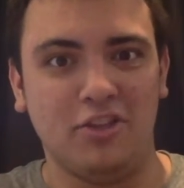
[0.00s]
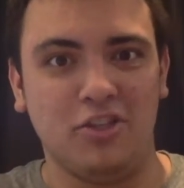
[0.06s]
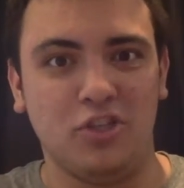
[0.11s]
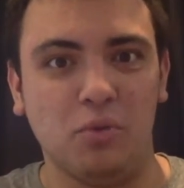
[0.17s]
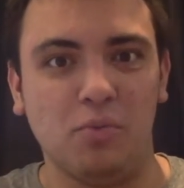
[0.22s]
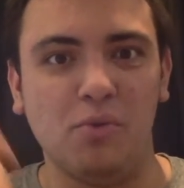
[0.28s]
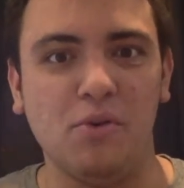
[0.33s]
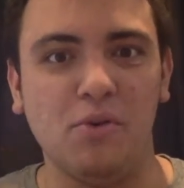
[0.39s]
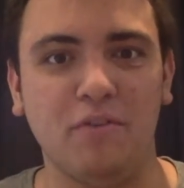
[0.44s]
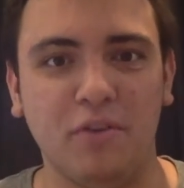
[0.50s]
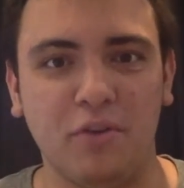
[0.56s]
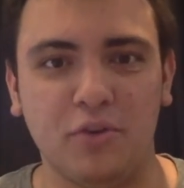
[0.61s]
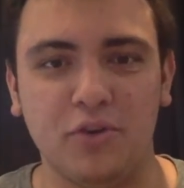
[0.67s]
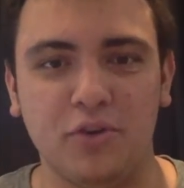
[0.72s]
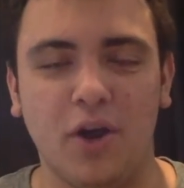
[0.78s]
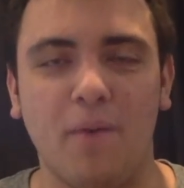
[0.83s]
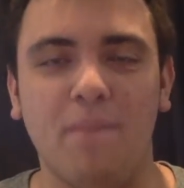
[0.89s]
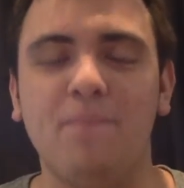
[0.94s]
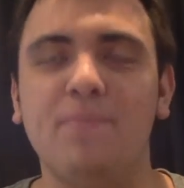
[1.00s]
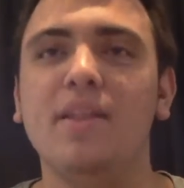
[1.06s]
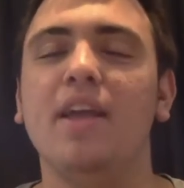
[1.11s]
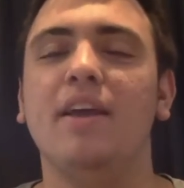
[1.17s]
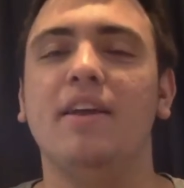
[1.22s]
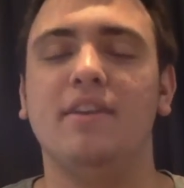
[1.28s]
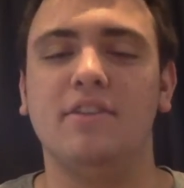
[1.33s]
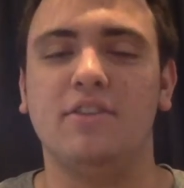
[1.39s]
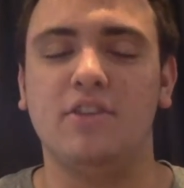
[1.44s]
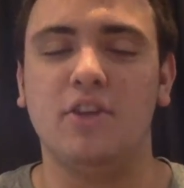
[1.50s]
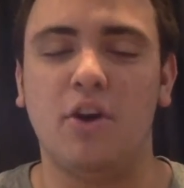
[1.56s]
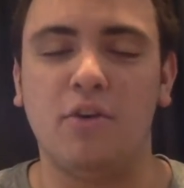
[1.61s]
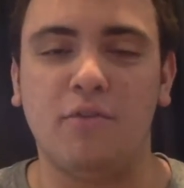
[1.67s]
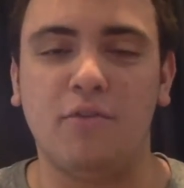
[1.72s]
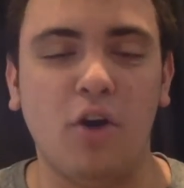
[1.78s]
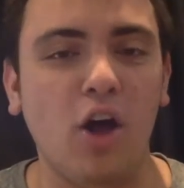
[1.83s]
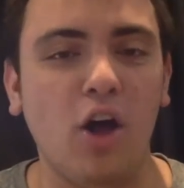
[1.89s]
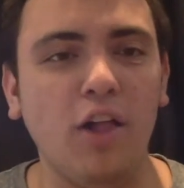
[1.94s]
Super Review Show. So
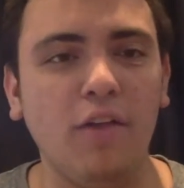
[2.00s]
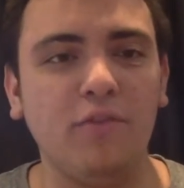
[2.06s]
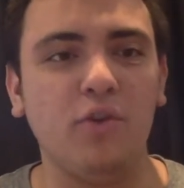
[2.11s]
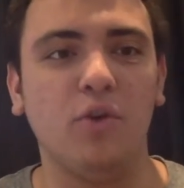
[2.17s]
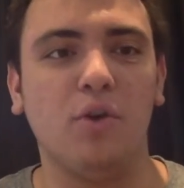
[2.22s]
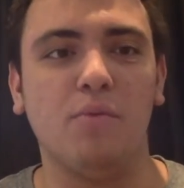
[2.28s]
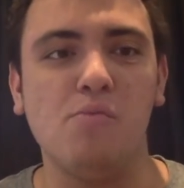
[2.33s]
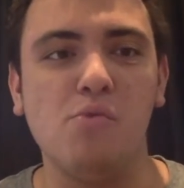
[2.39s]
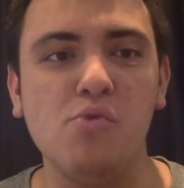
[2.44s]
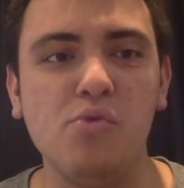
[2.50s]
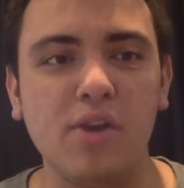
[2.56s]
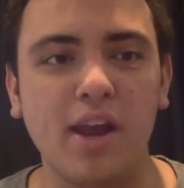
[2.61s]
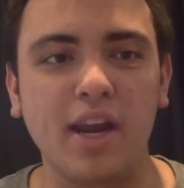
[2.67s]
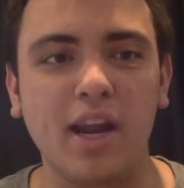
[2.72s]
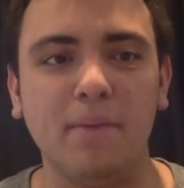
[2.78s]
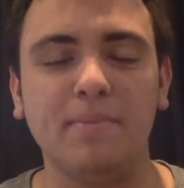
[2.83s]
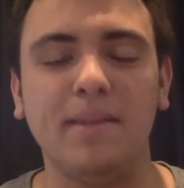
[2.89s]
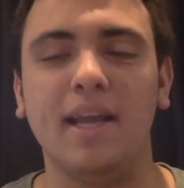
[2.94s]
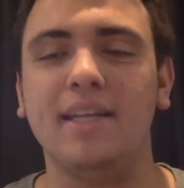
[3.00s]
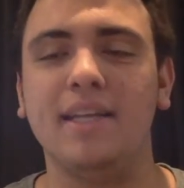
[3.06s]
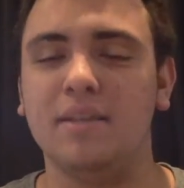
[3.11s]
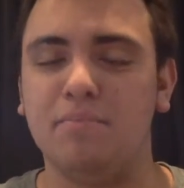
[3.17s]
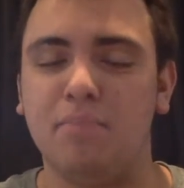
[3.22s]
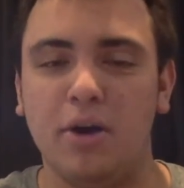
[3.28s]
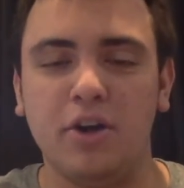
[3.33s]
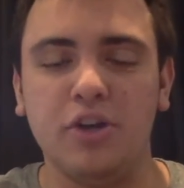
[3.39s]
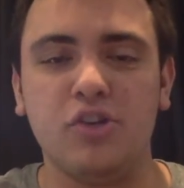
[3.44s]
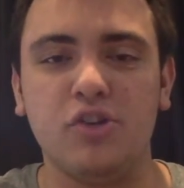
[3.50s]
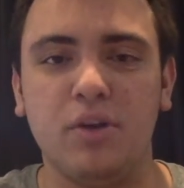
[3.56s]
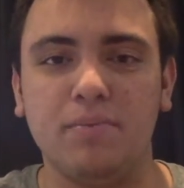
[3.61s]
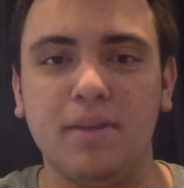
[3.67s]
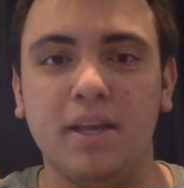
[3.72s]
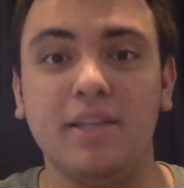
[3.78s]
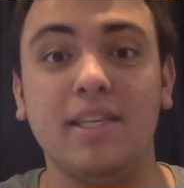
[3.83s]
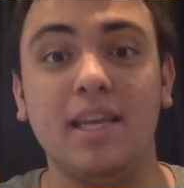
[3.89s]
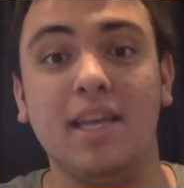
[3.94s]
for all of your Moon Knight updates and Punisher
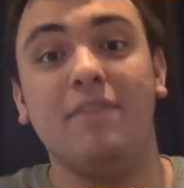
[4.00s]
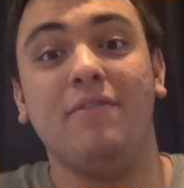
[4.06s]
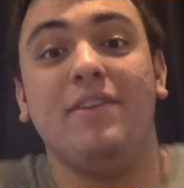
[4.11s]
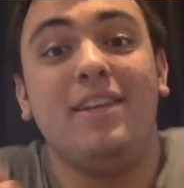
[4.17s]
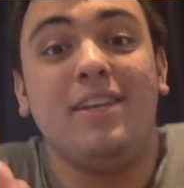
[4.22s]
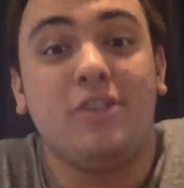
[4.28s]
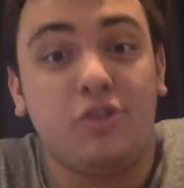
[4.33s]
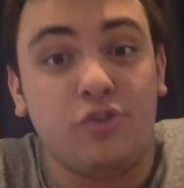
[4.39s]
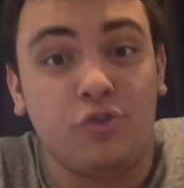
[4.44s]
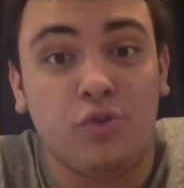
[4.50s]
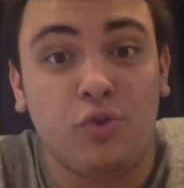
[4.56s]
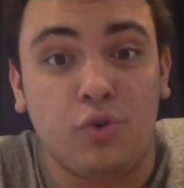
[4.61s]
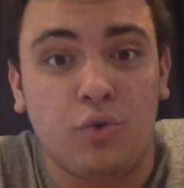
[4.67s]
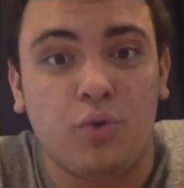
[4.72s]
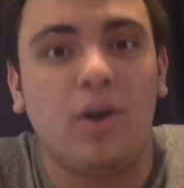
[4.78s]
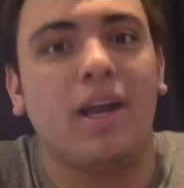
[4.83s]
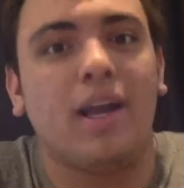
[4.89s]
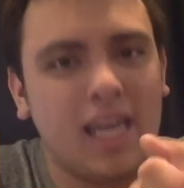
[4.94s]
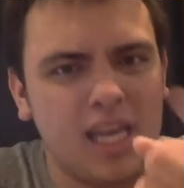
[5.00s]
updates, and if it is true,